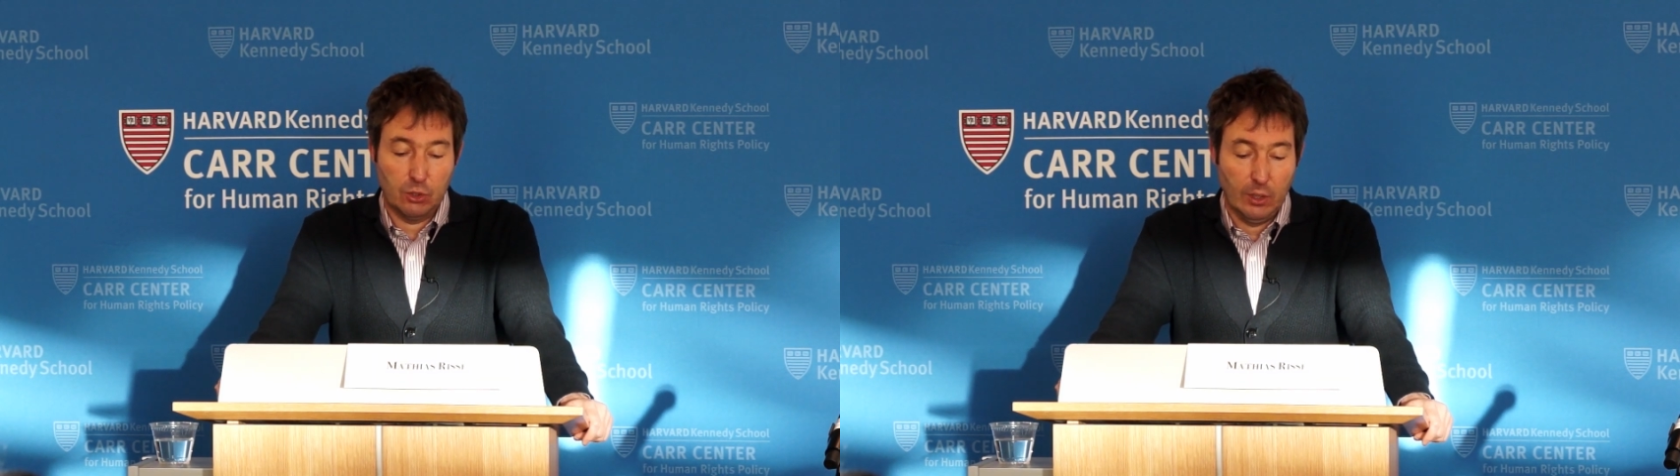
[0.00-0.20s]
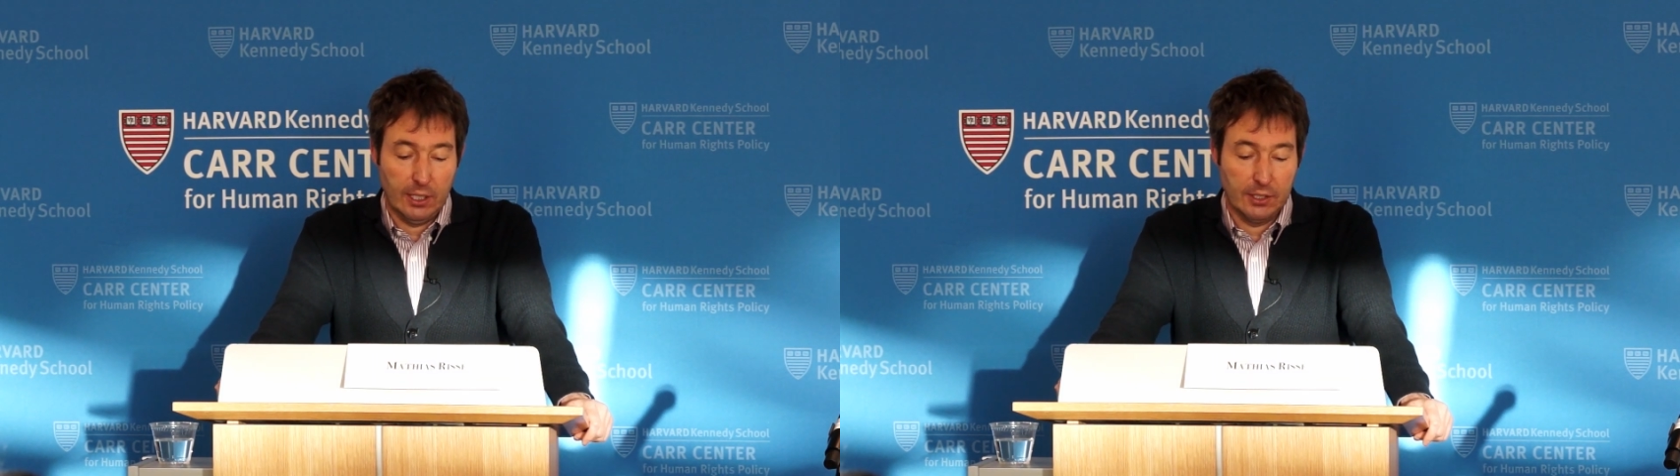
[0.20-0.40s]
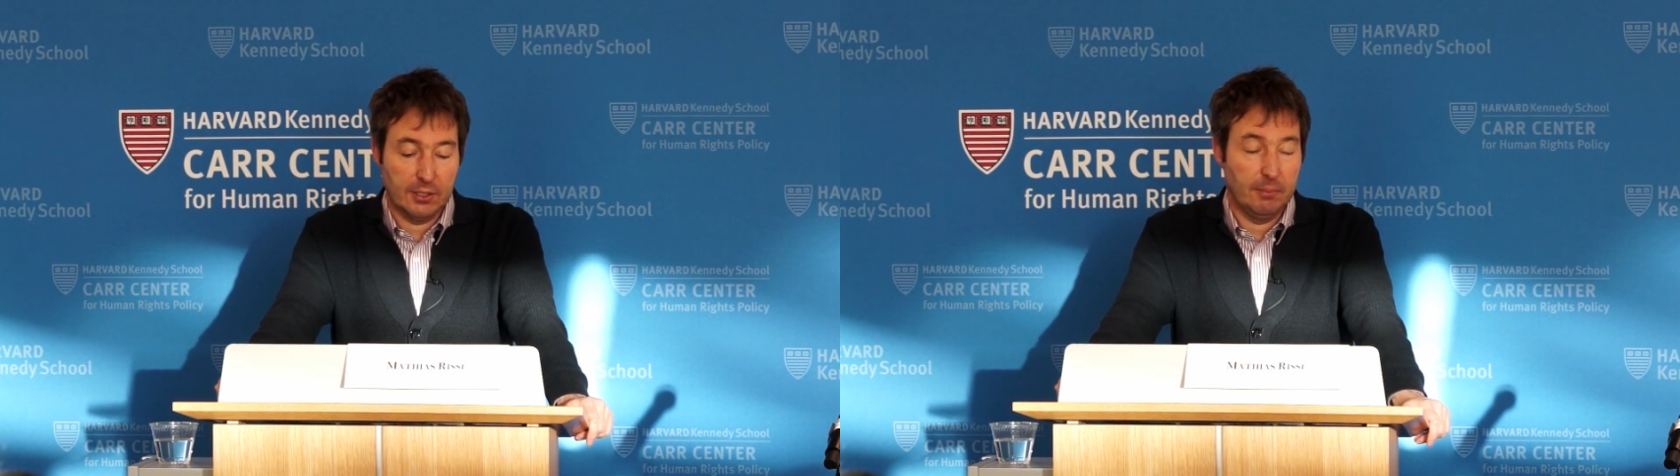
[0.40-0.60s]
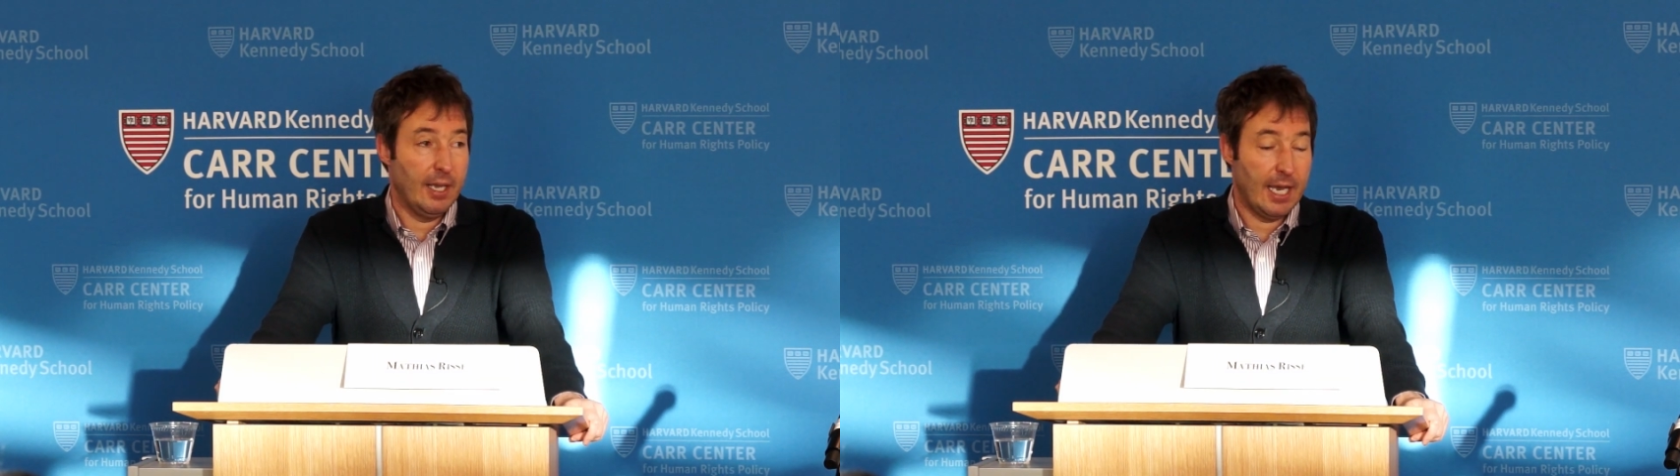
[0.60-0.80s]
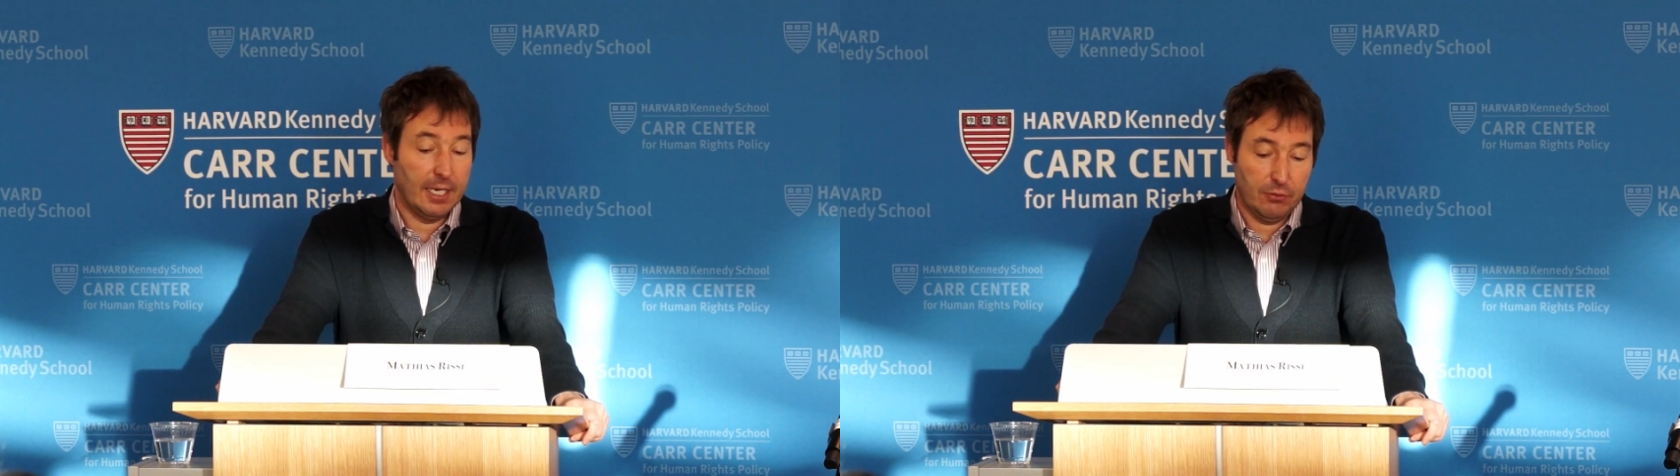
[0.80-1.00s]

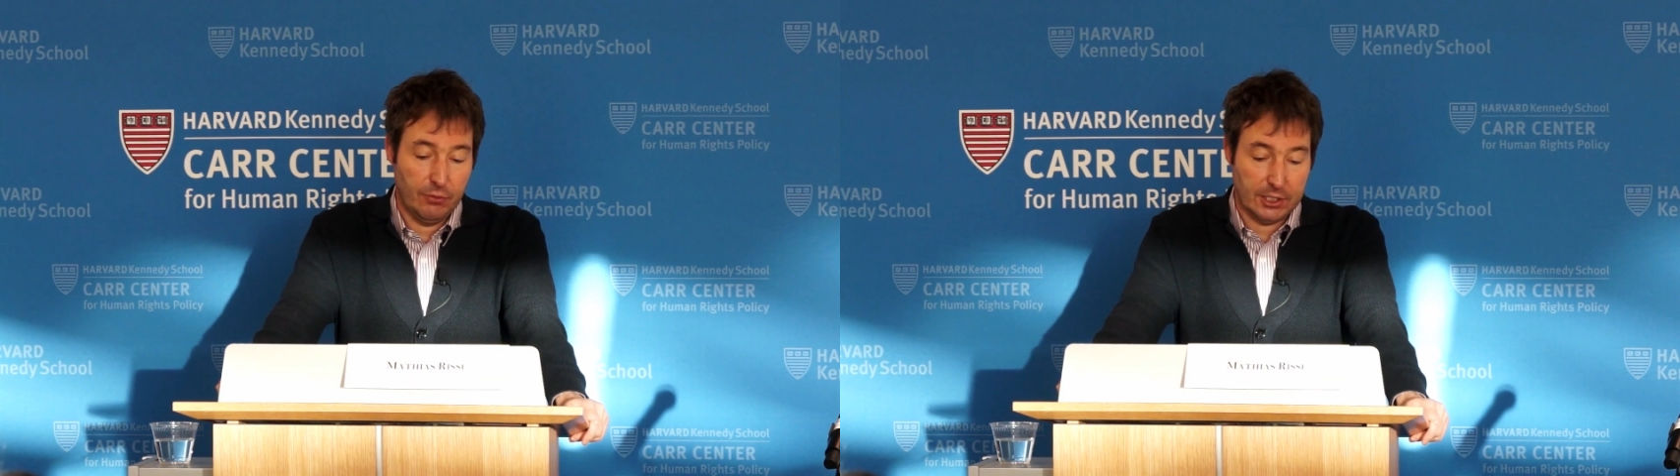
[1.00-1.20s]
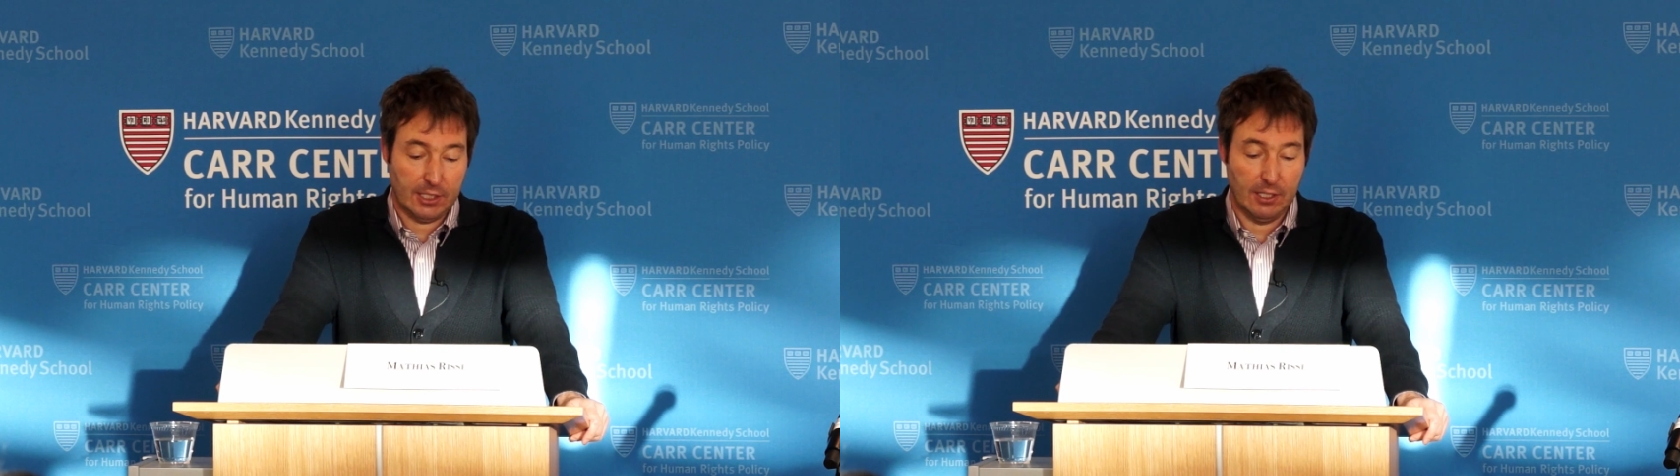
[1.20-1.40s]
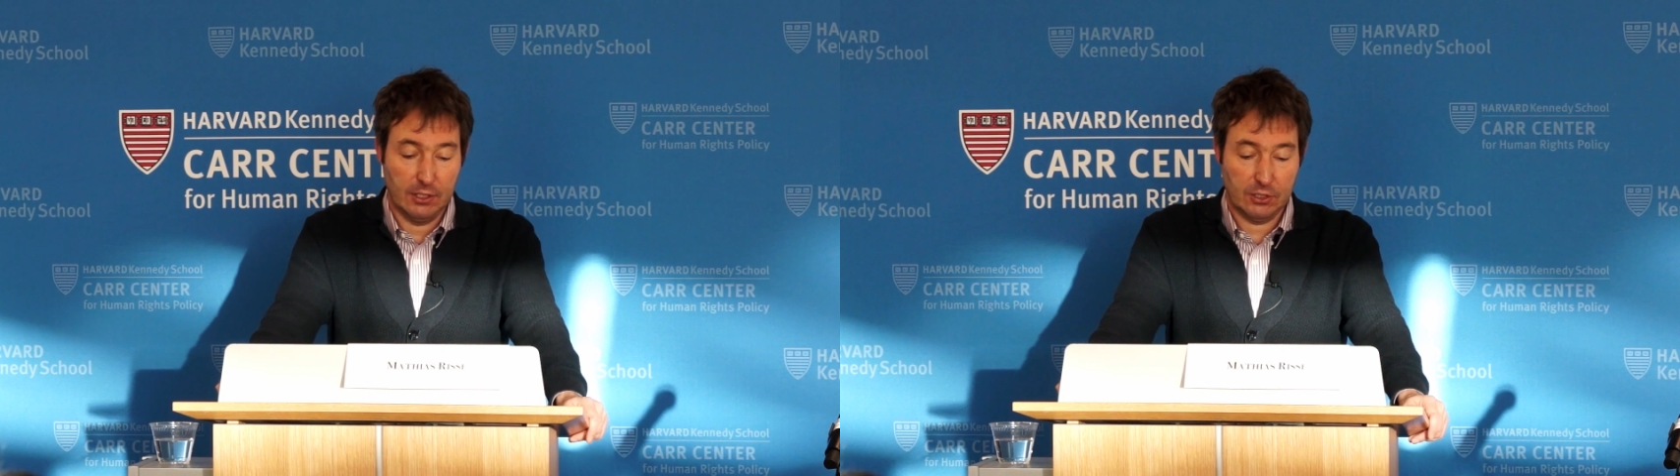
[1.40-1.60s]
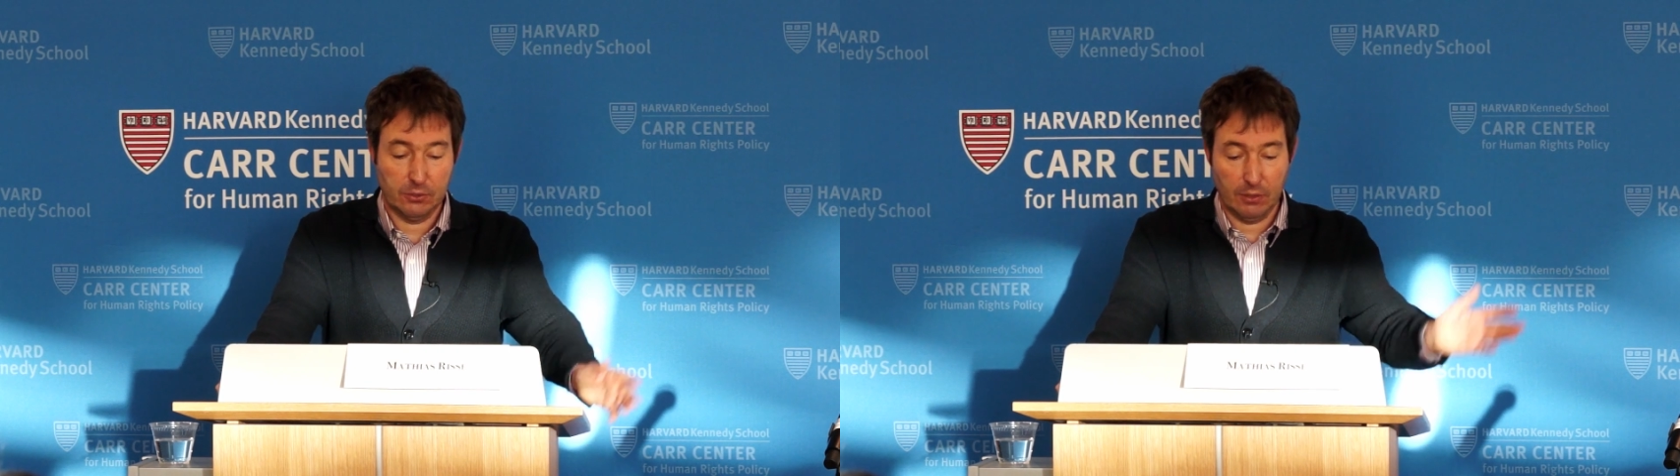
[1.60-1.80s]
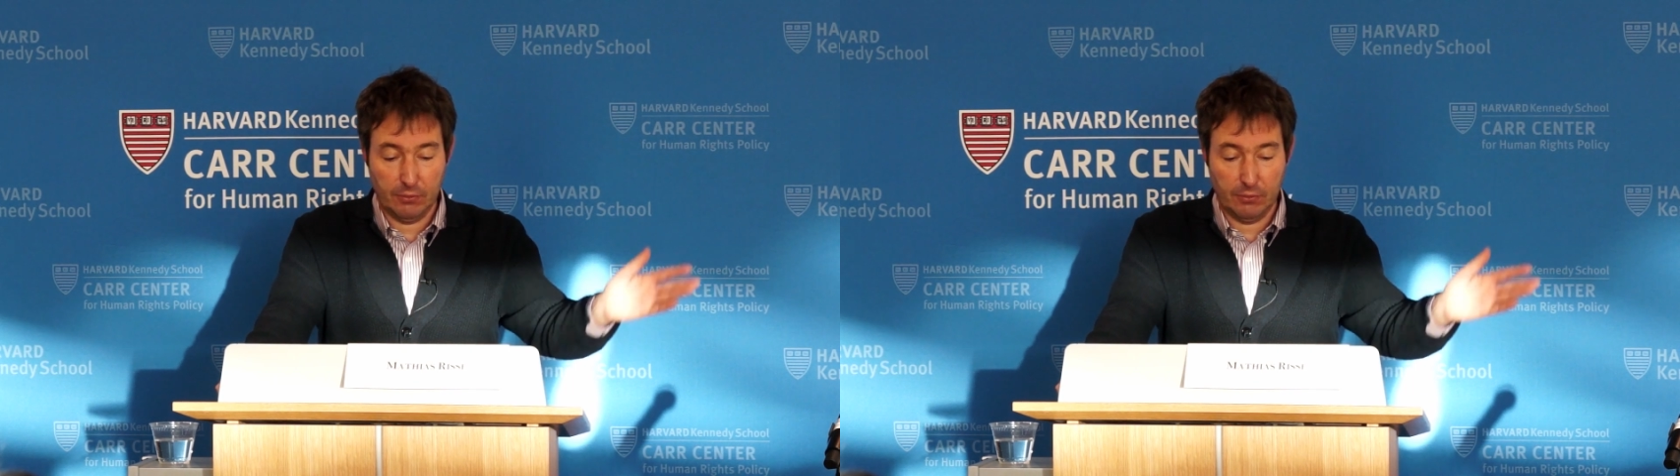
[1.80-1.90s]
dualism and physicalism.